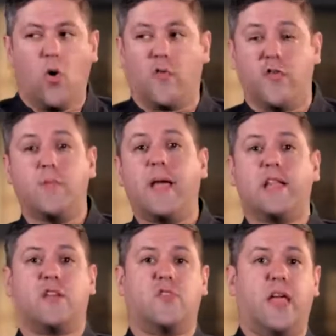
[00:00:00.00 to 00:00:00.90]
or if you're
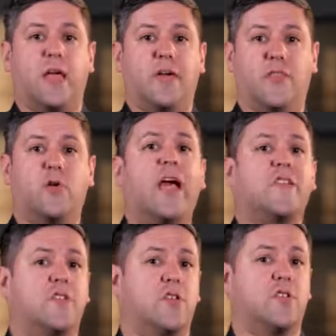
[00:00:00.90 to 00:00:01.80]
making a claim and they're
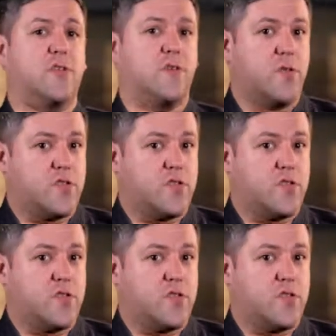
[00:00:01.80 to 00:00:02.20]
asking you to,